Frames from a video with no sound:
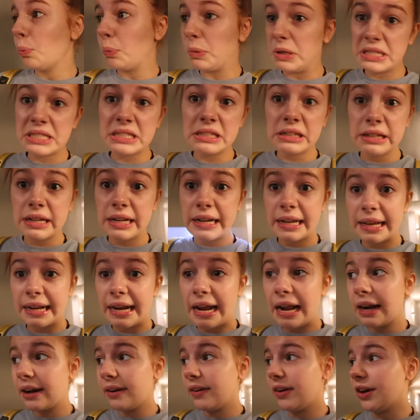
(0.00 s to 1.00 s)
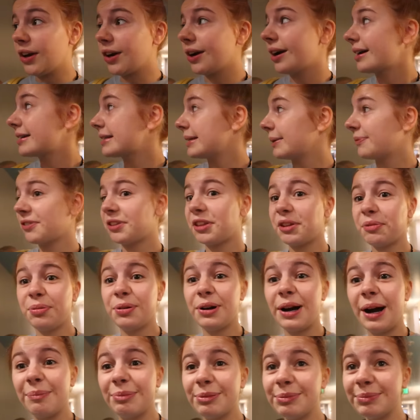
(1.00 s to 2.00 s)
we still gotta get out of here, except for the
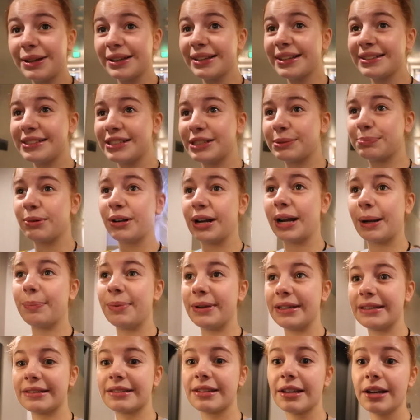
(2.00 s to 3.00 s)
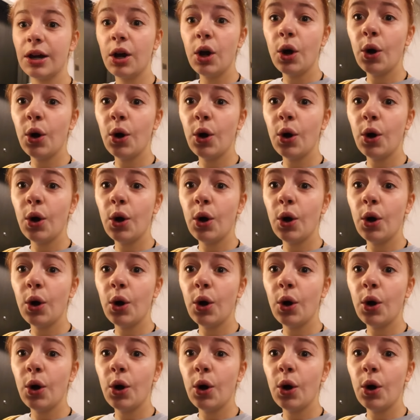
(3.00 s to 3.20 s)
problem that Lizzie just brought up is